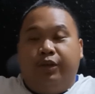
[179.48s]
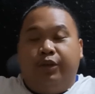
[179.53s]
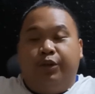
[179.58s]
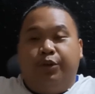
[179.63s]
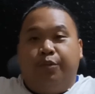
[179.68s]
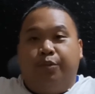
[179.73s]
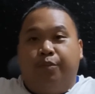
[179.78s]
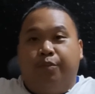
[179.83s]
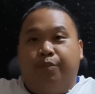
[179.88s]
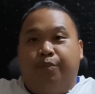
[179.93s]

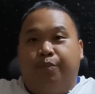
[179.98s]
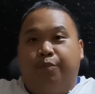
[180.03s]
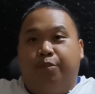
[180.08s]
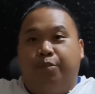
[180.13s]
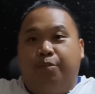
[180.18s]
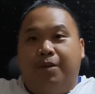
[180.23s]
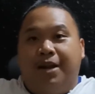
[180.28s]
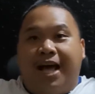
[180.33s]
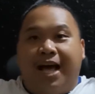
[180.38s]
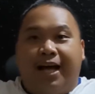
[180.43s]
yung
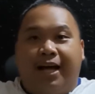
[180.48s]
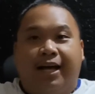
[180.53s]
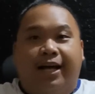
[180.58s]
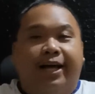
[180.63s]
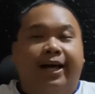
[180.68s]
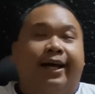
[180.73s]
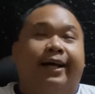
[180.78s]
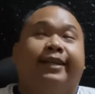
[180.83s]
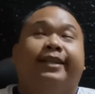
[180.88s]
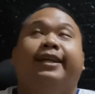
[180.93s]
black
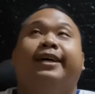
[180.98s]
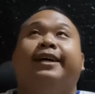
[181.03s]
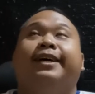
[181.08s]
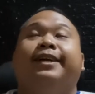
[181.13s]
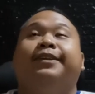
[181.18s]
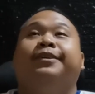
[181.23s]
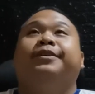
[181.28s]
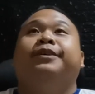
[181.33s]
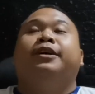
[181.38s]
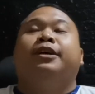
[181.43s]
na
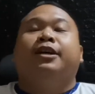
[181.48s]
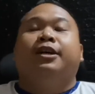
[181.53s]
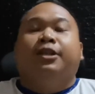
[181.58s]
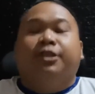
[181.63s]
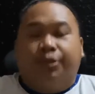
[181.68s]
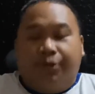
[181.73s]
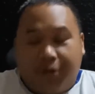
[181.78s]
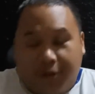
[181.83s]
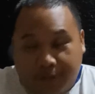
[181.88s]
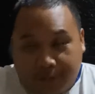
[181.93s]
ano.
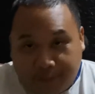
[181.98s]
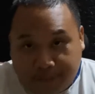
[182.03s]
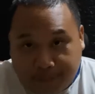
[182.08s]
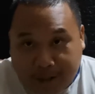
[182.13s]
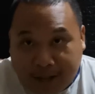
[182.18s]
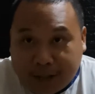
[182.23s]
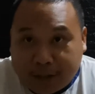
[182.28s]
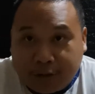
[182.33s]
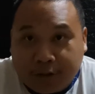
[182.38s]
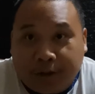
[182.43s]
So yun,
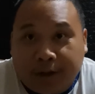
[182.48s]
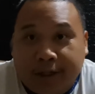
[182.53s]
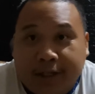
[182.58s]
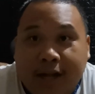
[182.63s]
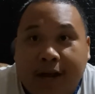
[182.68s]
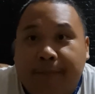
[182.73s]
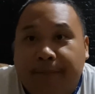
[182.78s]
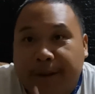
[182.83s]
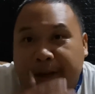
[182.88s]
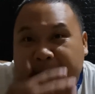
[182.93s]
back to our
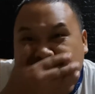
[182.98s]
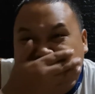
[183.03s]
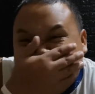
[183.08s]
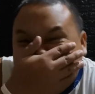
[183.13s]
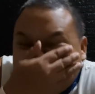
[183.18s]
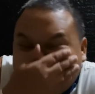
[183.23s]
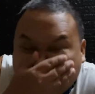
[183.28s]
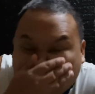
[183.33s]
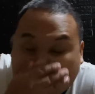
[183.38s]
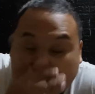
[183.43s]
topic.
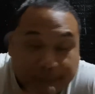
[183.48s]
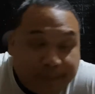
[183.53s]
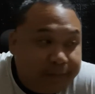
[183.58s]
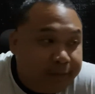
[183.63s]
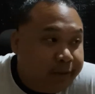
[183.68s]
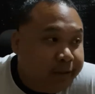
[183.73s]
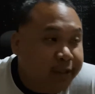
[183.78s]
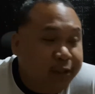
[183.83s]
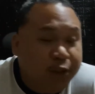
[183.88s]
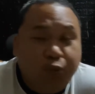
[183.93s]

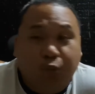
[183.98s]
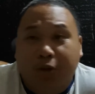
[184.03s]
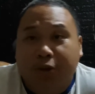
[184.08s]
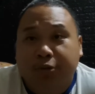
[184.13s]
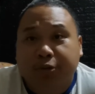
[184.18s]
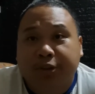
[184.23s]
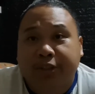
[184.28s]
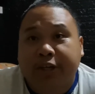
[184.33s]
Just want to